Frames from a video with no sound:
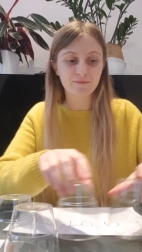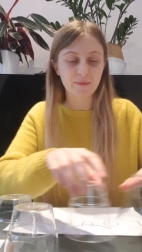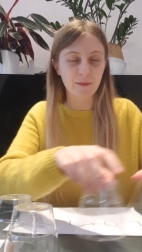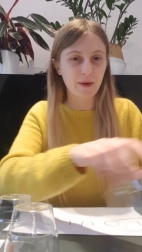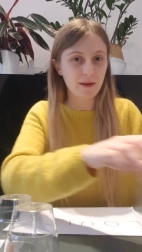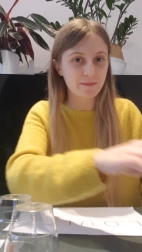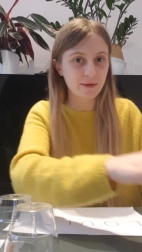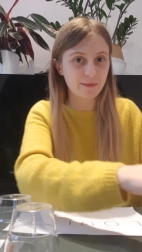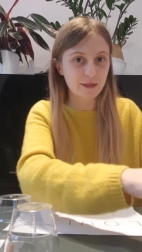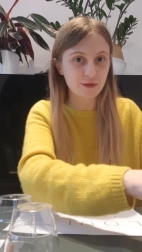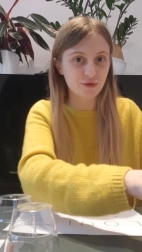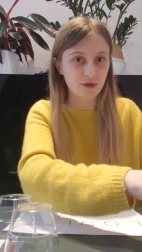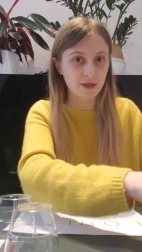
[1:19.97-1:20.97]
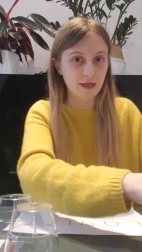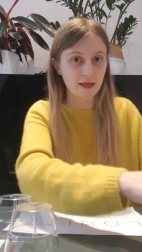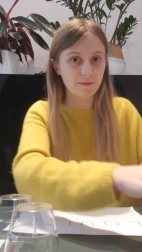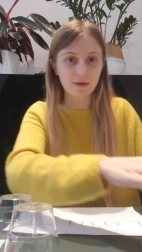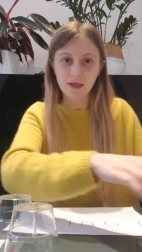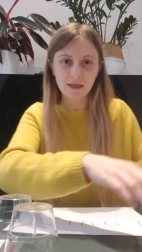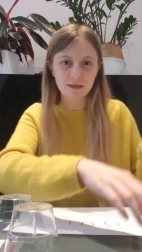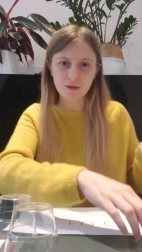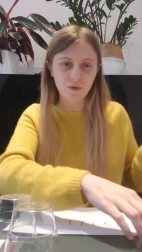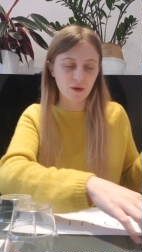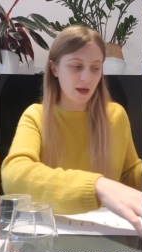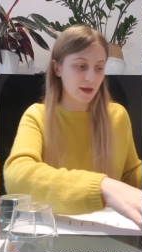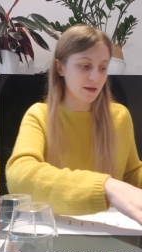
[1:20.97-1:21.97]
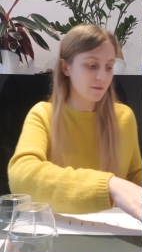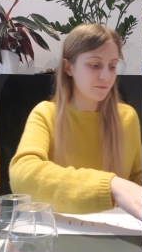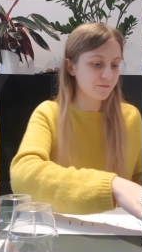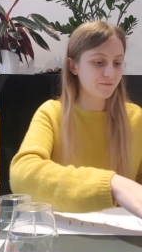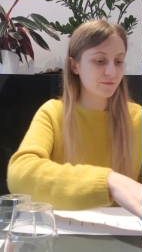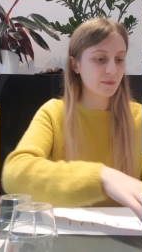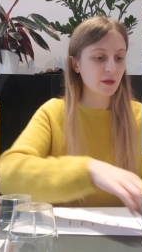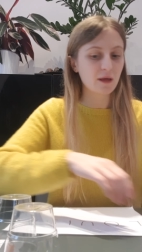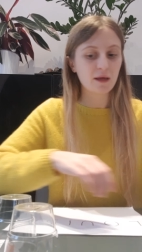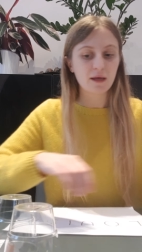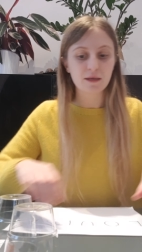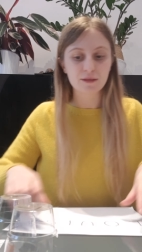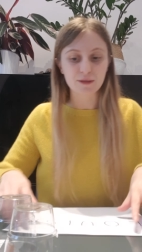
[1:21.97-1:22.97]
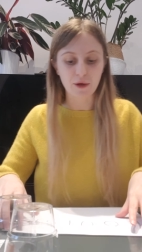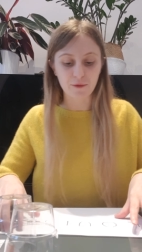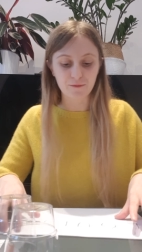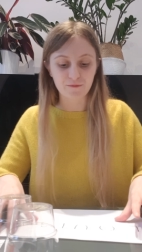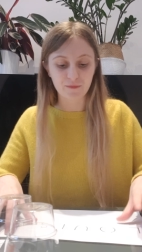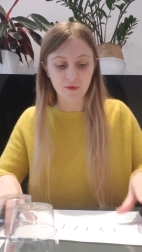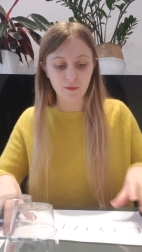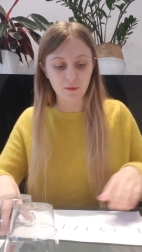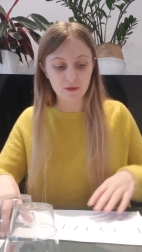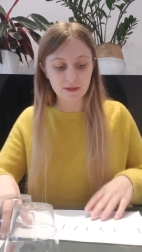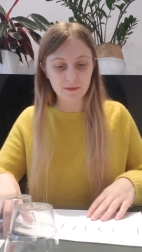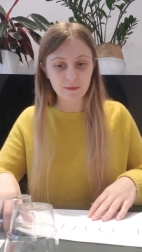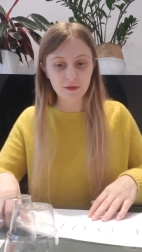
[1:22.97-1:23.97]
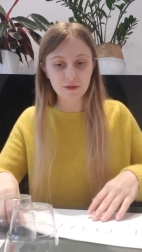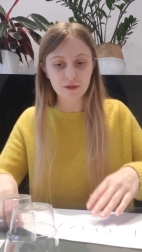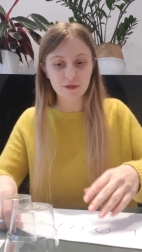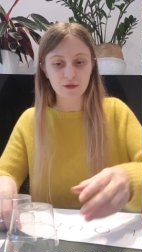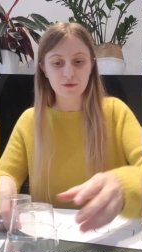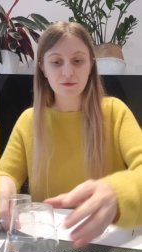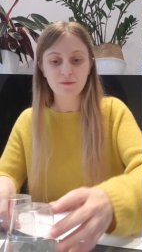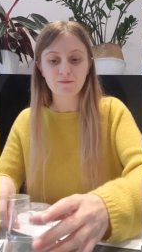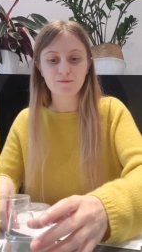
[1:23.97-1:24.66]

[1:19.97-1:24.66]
That might be a bit tricky, but that's okay. So, what I'm going to do,